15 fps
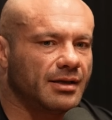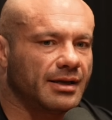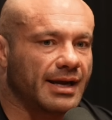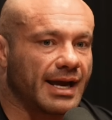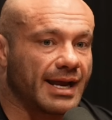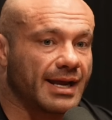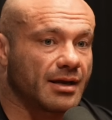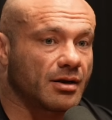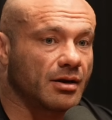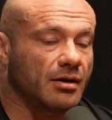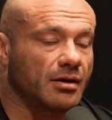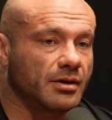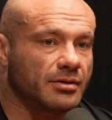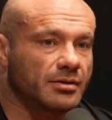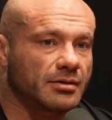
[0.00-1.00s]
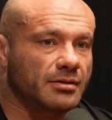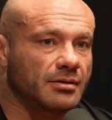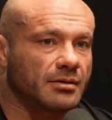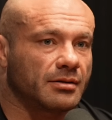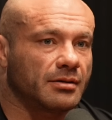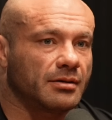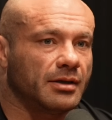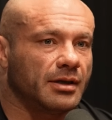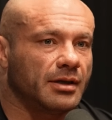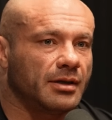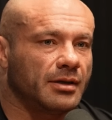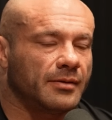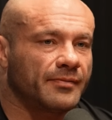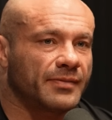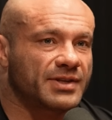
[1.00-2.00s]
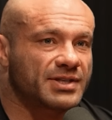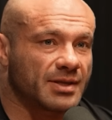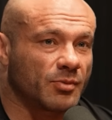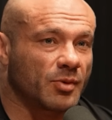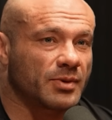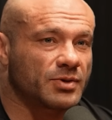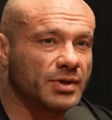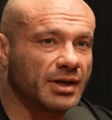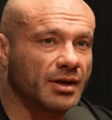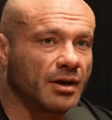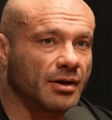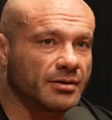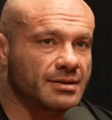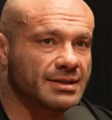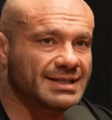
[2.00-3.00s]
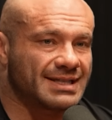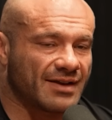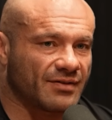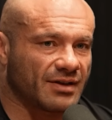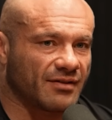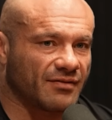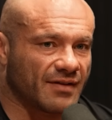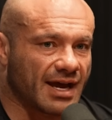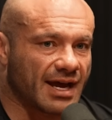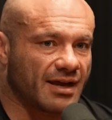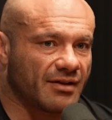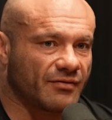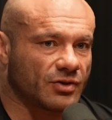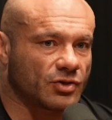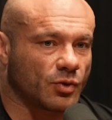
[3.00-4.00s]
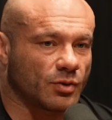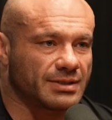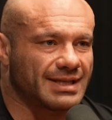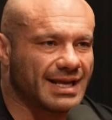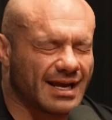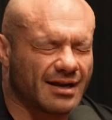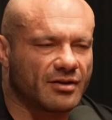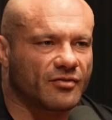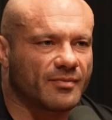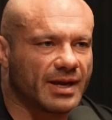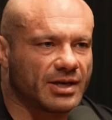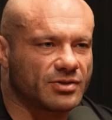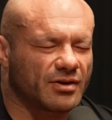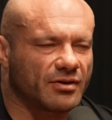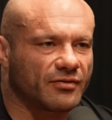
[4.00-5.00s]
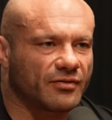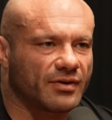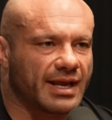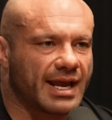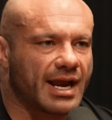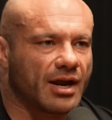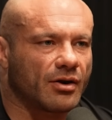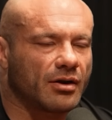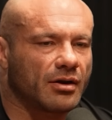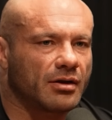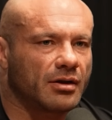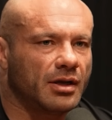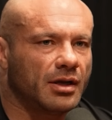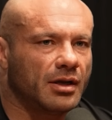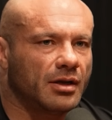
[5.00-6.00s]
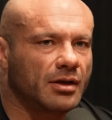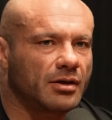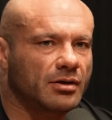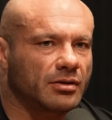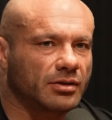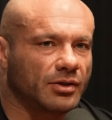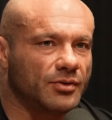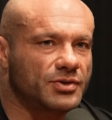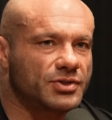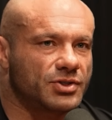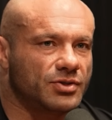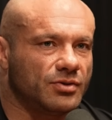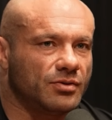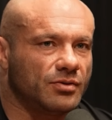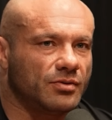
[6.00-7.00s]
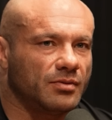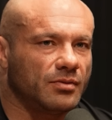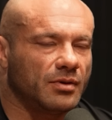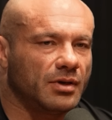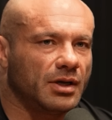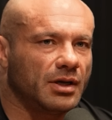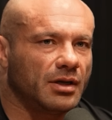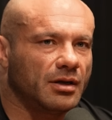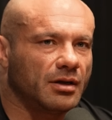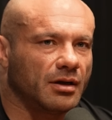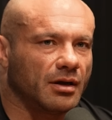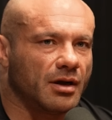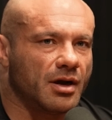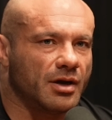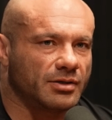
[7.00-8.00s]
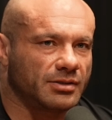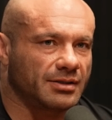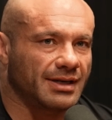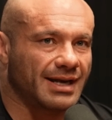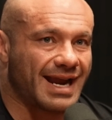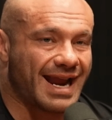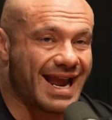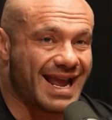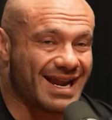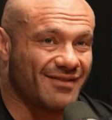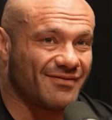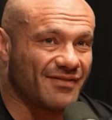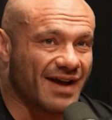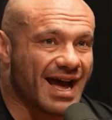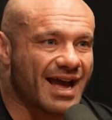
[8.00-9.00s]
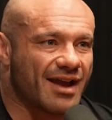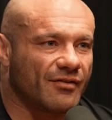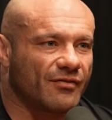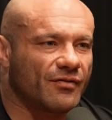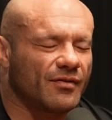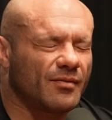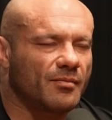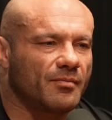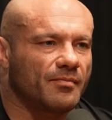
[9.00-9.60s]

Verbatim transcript: and I had a hundred and somewhere between one hundred seventy-five and towards the end of my drug free era, close to one hundred eighty-five